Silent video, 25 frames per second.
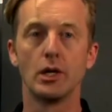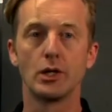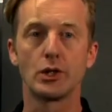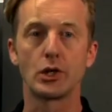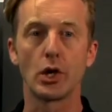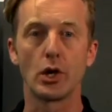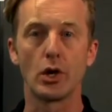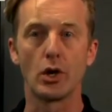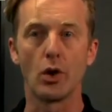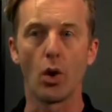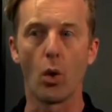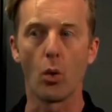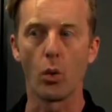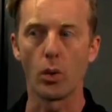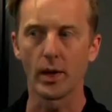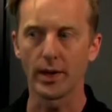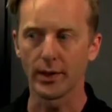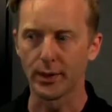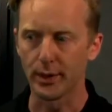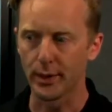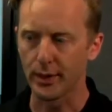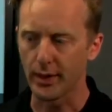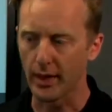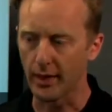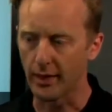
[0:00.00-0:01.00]
So
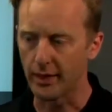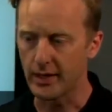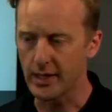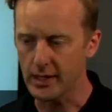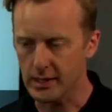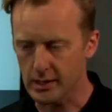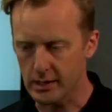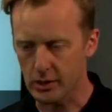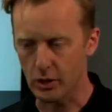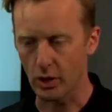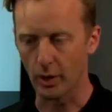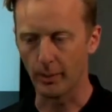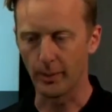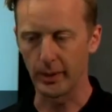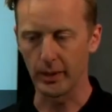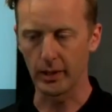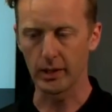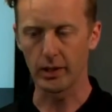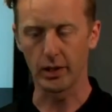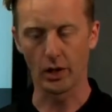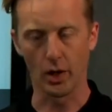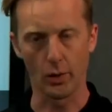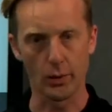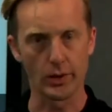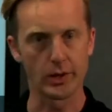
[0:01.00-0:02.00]
with this
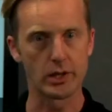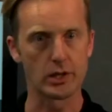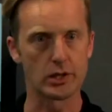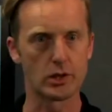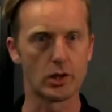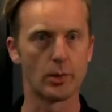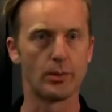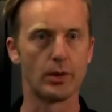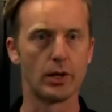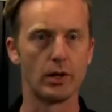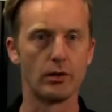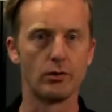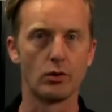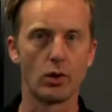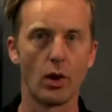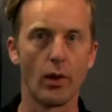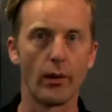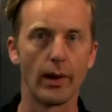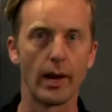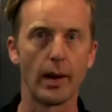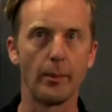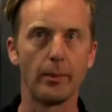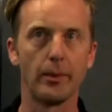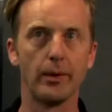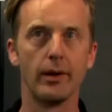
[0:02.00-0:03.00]
topic, with this topic of
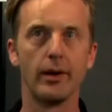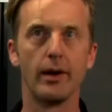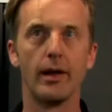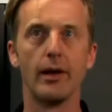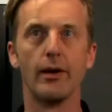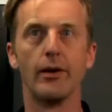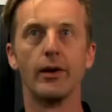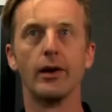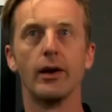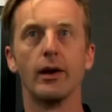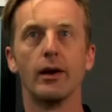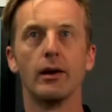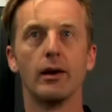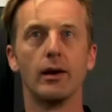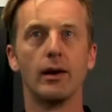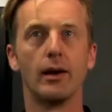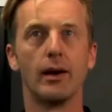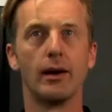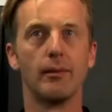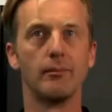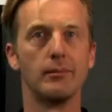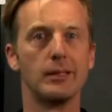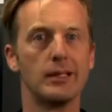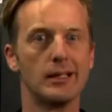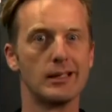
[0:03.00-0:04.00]
growing up in an area,
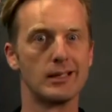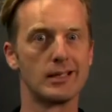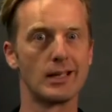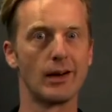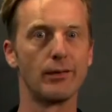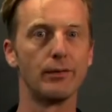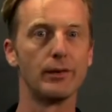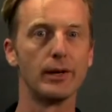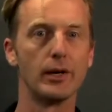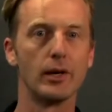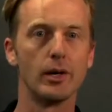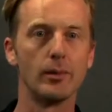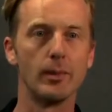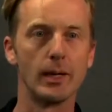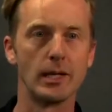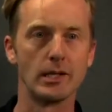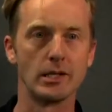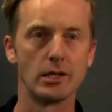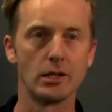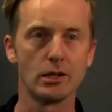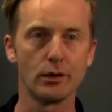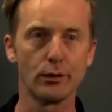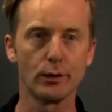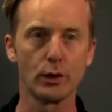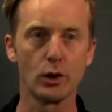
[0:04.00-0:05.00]
in a tough area
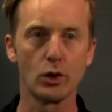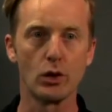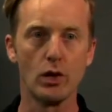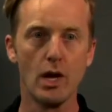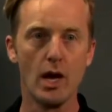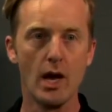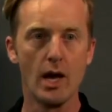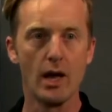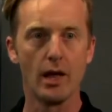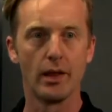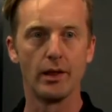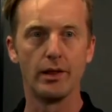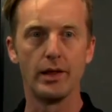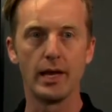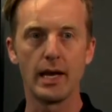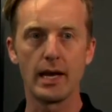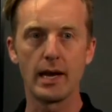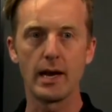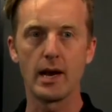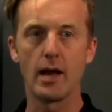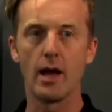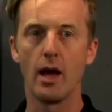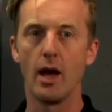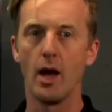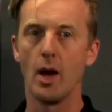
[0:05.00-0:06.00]
makes it difficult,
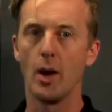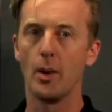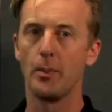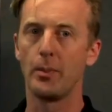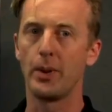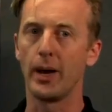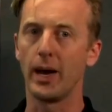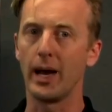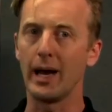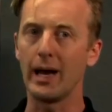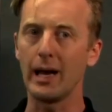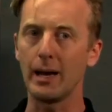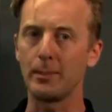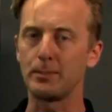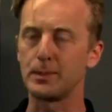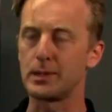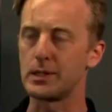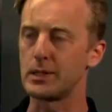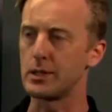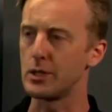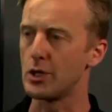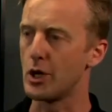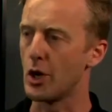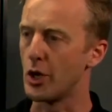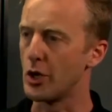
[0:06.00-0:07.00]
then
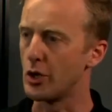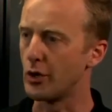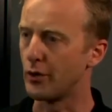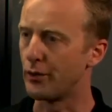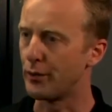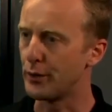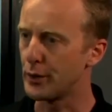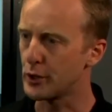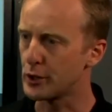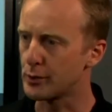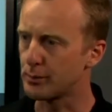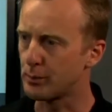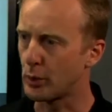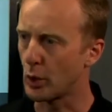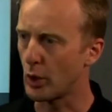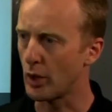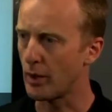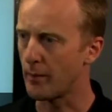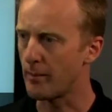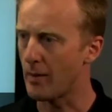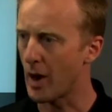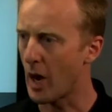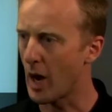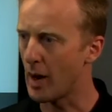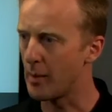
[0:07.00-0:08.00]
perhaps, your first
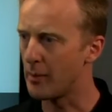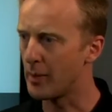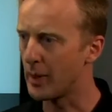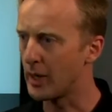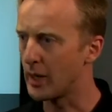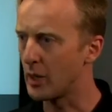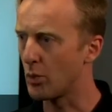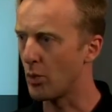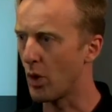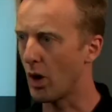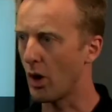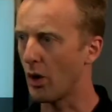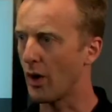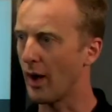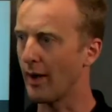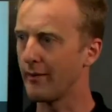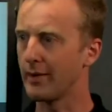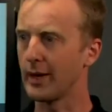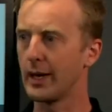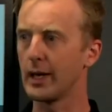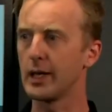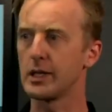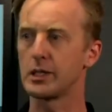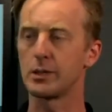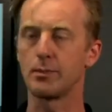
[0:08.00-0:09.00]
point might be, well,
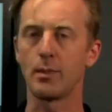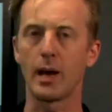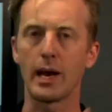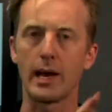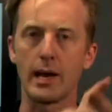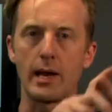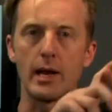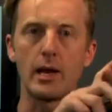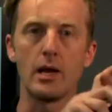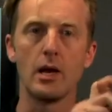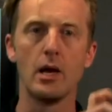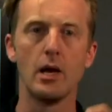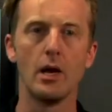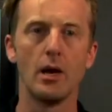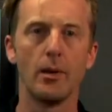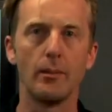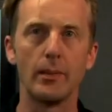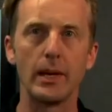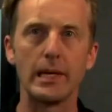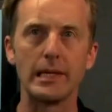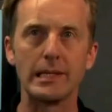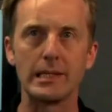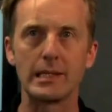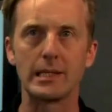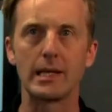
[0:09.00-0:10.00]
having less money
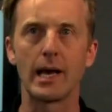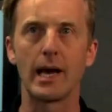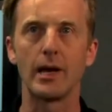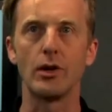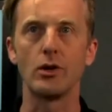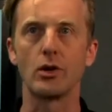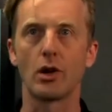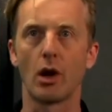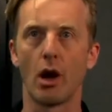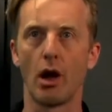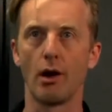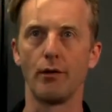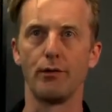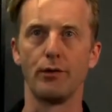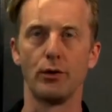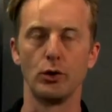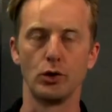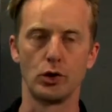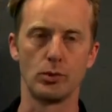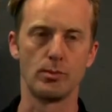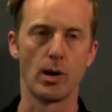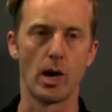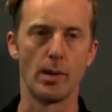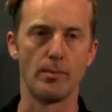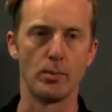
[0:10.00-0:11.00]
means that you can't
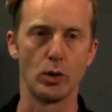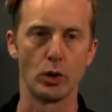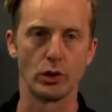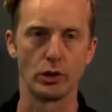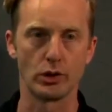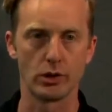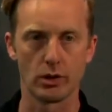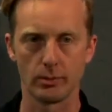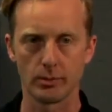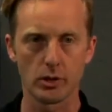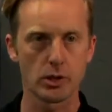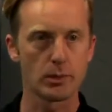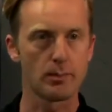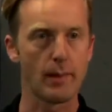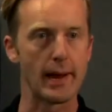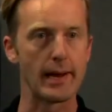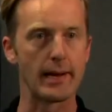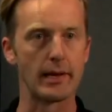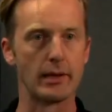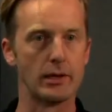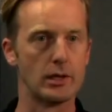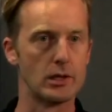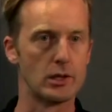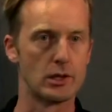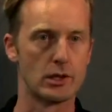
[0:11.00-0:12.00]
afford to buy books. I'm just
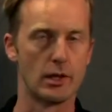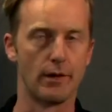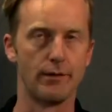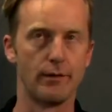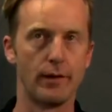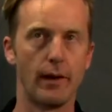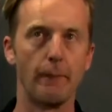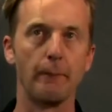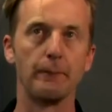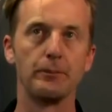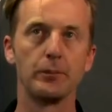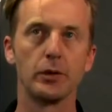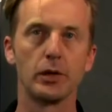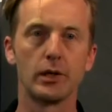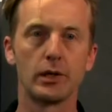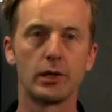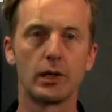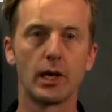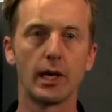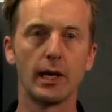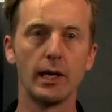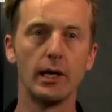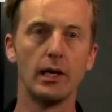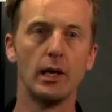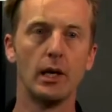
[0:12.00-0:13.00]
making this stuff up,
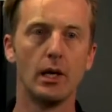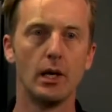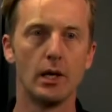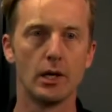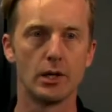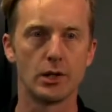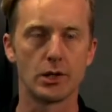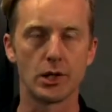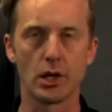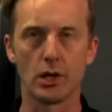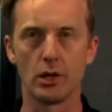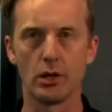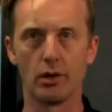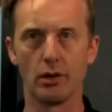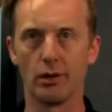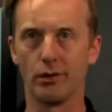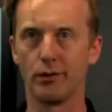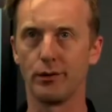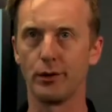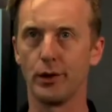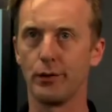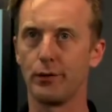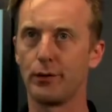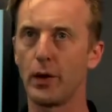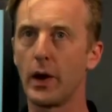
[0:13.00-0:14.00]
okay? So
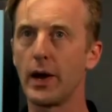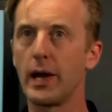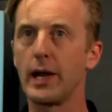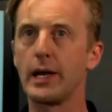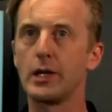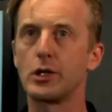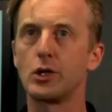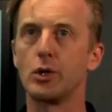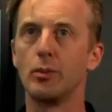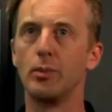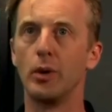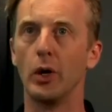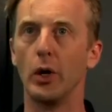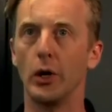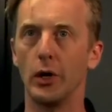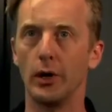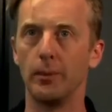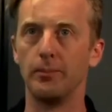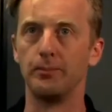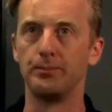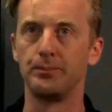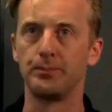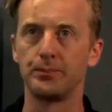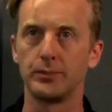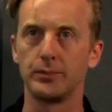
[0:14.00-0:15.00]
the financial burden.